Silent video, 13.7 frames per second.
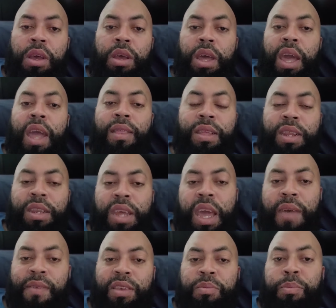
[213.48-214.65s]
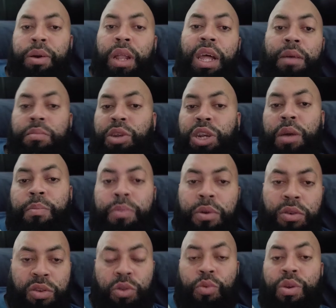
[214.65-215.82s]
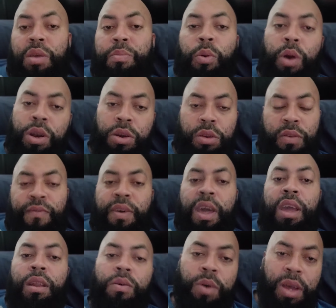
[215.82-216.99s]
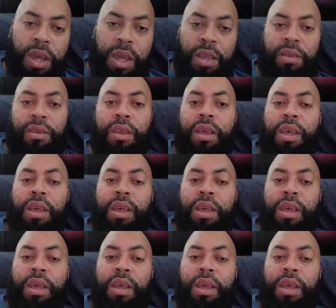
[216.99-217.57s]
Anthony Davis, pull up jumpers, three pointers, fadeaways.